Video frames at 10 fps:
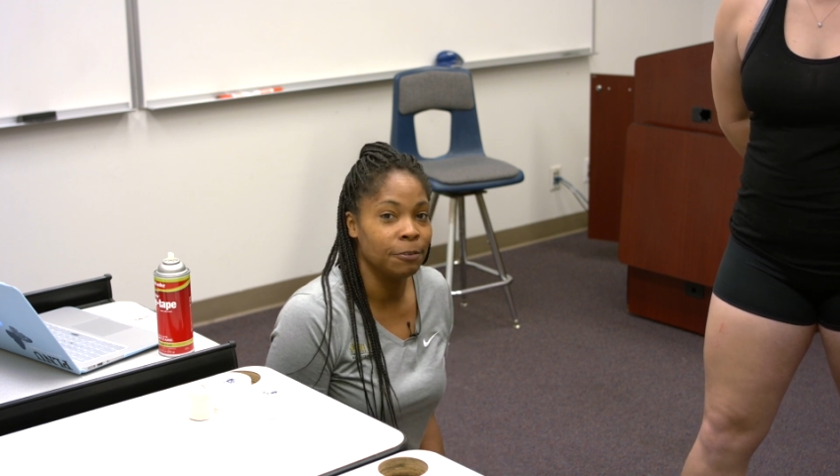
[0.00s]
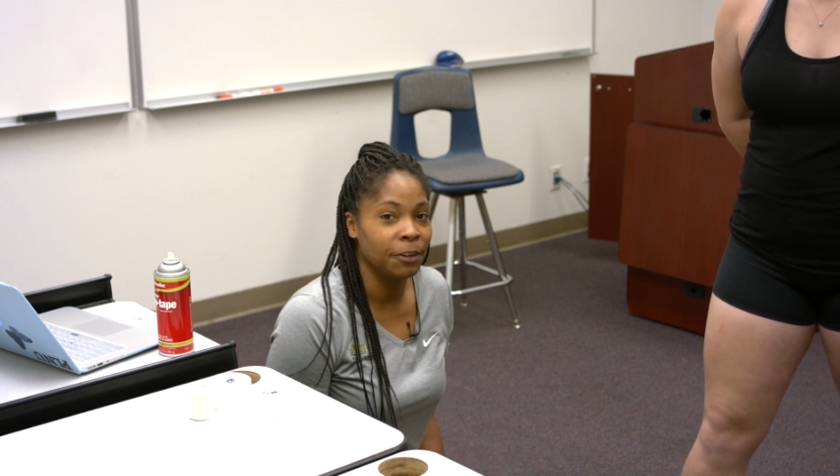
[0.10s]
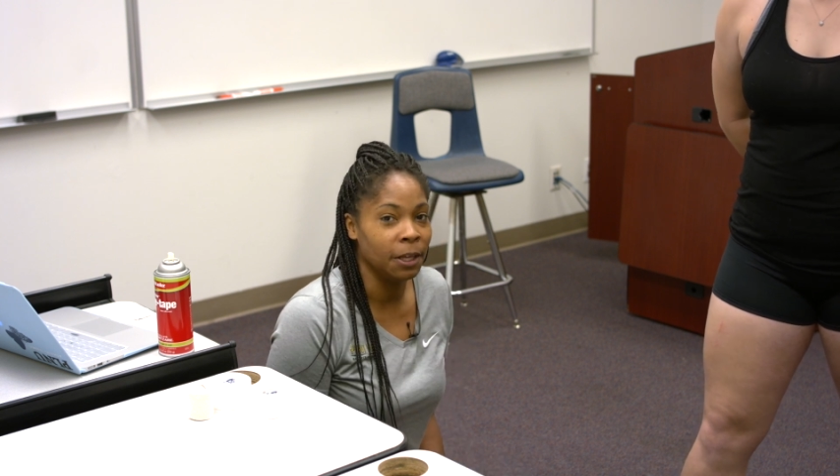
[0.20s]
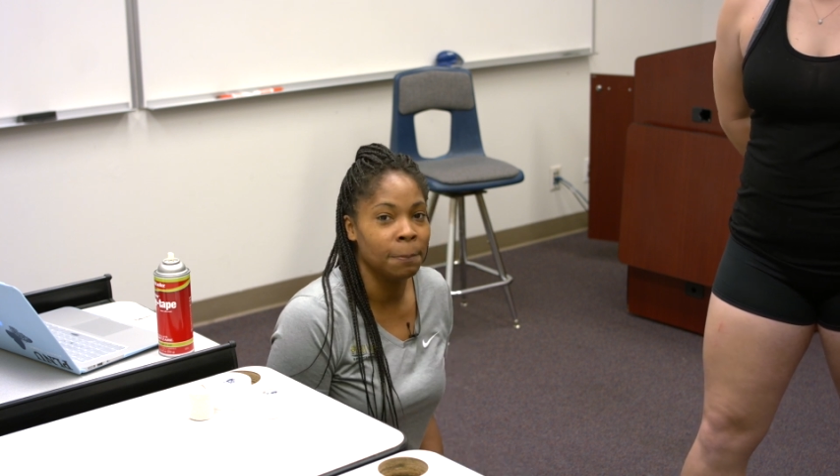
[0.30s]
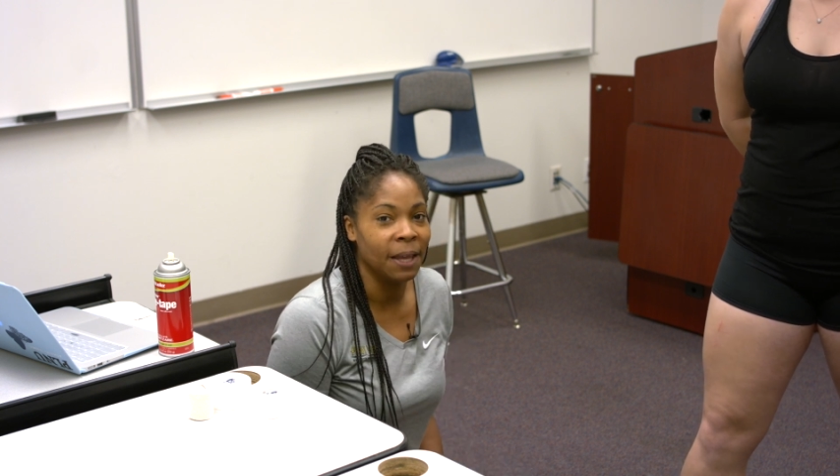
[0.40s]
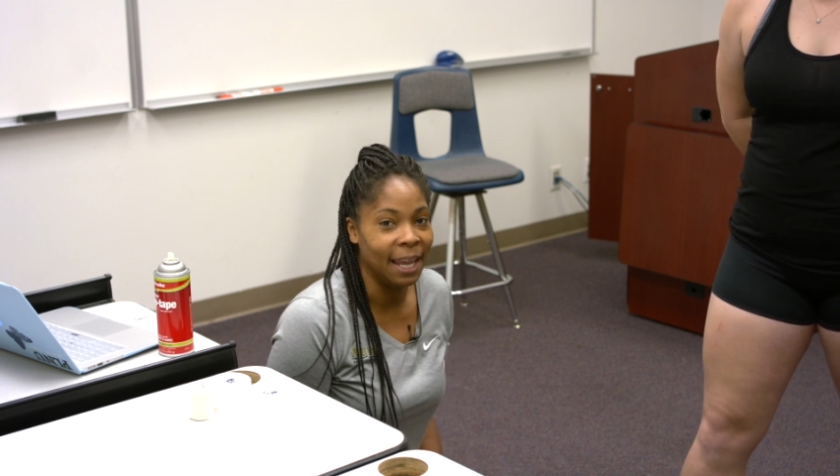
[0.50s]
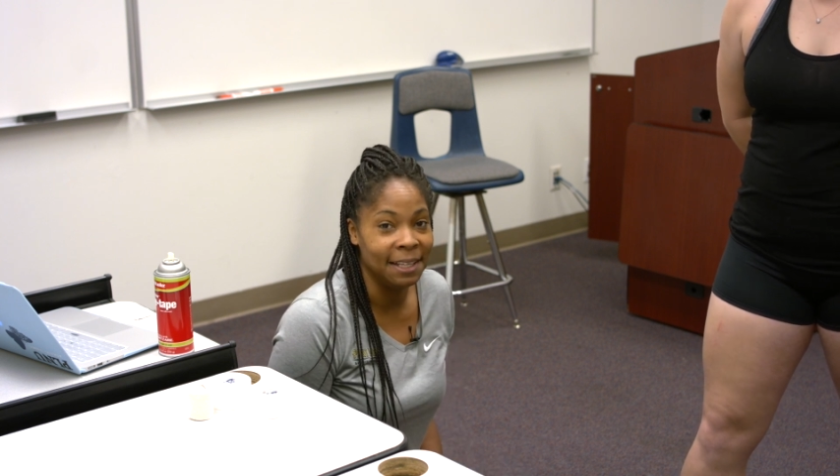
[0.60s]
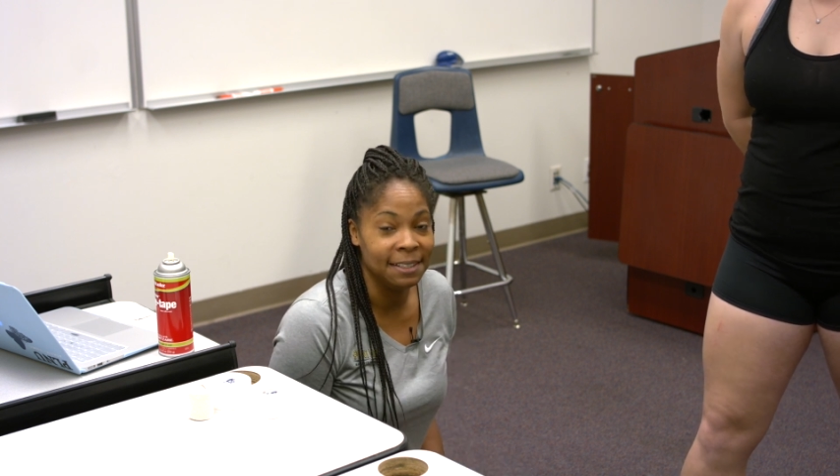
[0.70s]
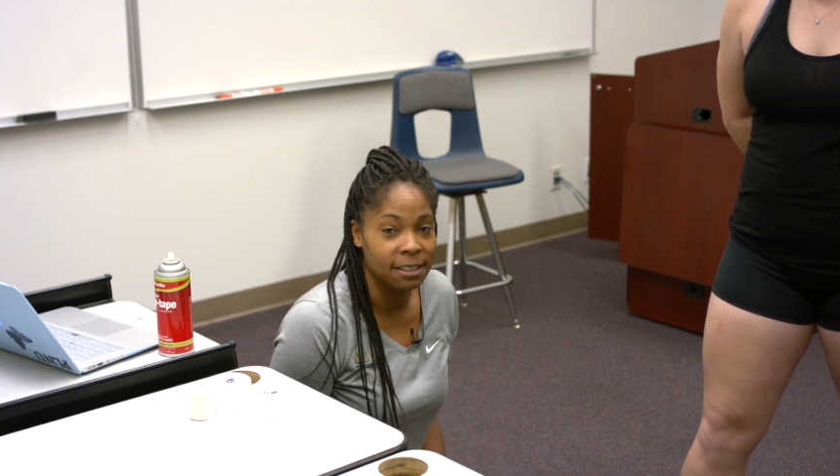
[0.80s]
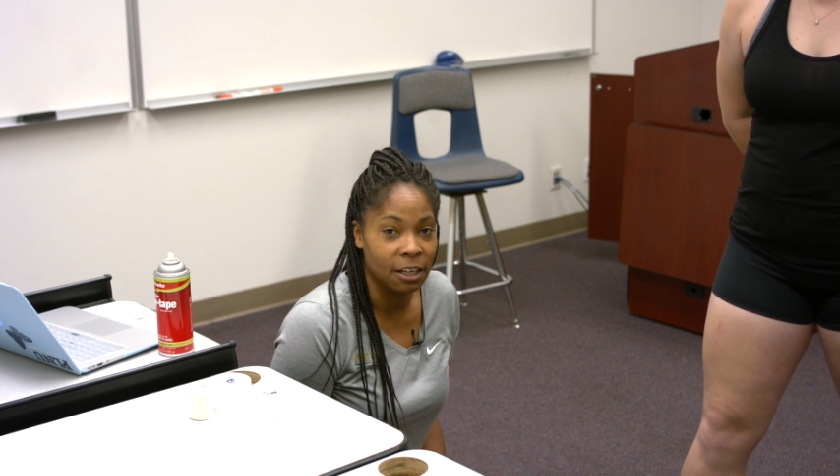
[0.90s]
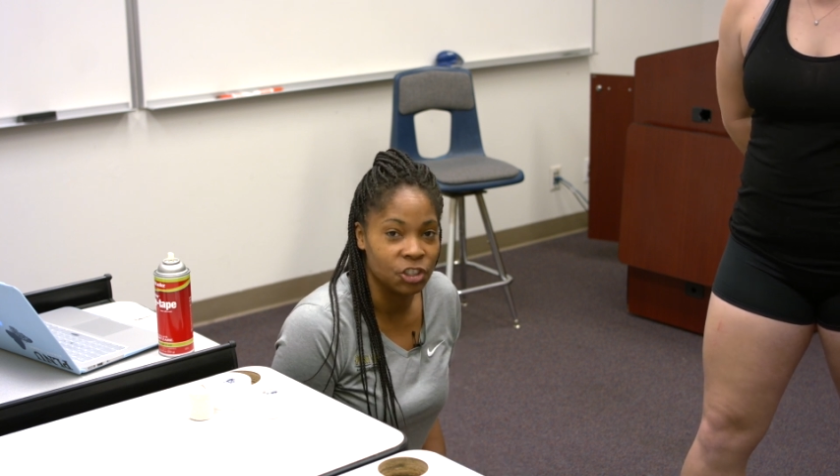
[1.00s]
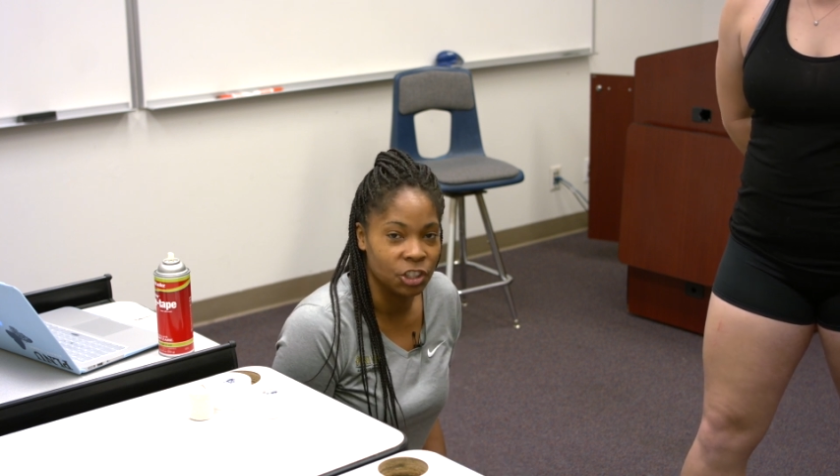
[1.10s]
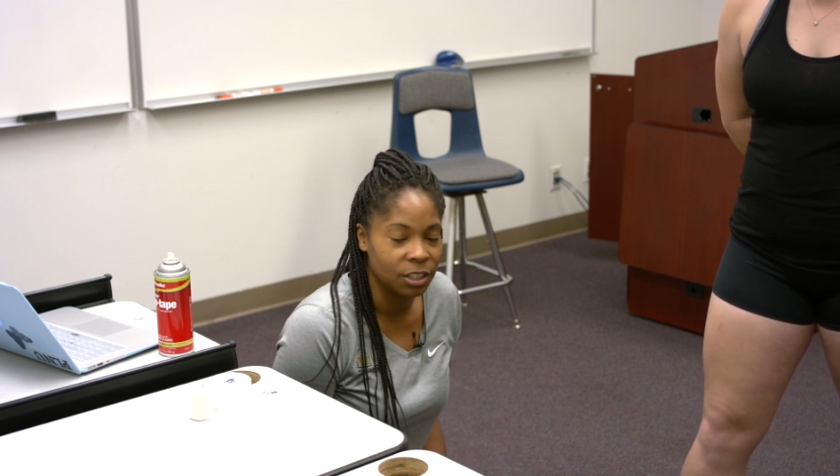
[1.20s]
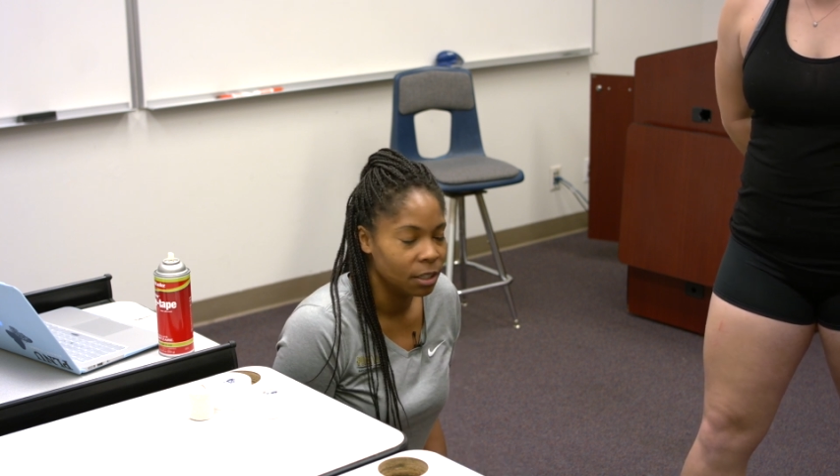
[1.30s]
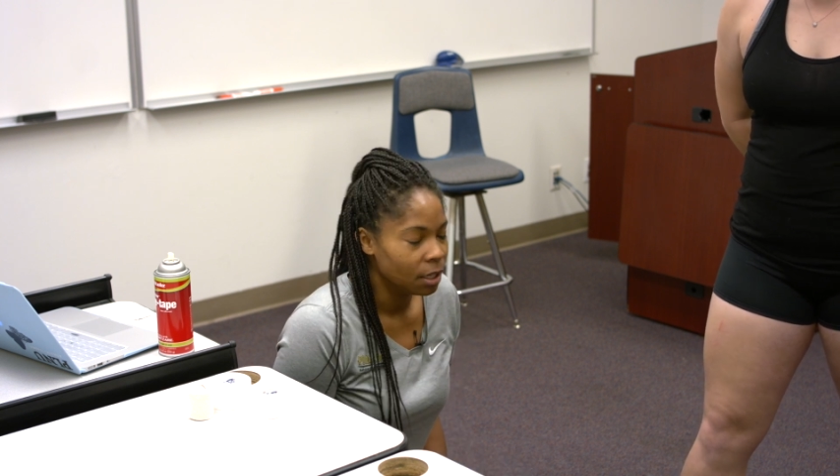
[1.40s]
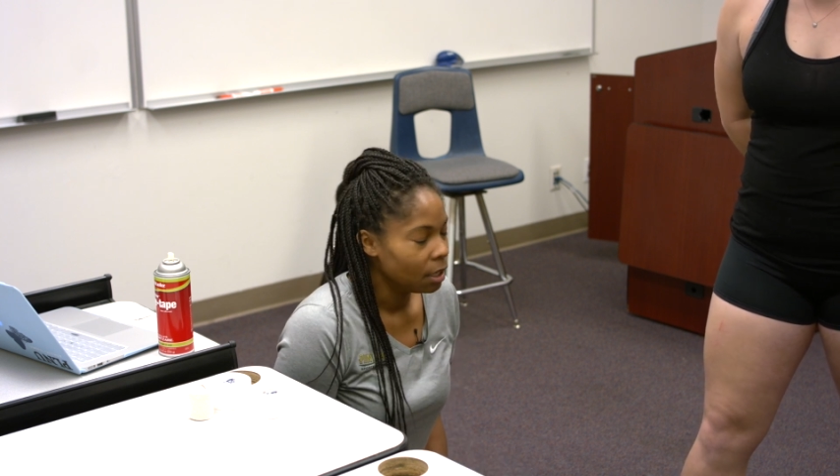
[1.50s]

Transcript: hip adduction.